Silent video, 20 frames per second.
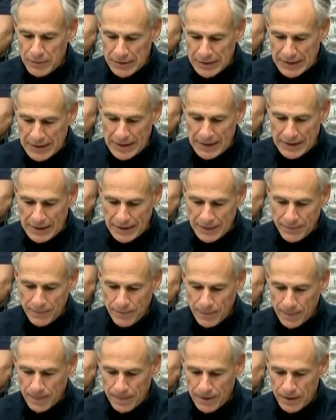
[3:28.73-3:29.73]
getting
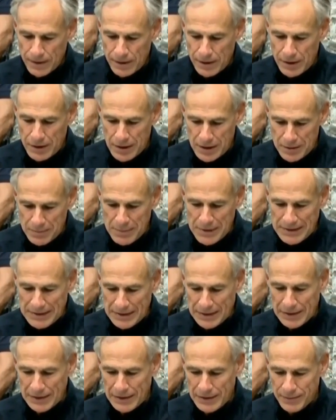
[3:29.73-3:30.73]

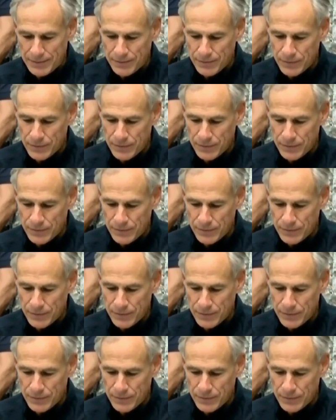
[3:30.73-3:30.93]
immediately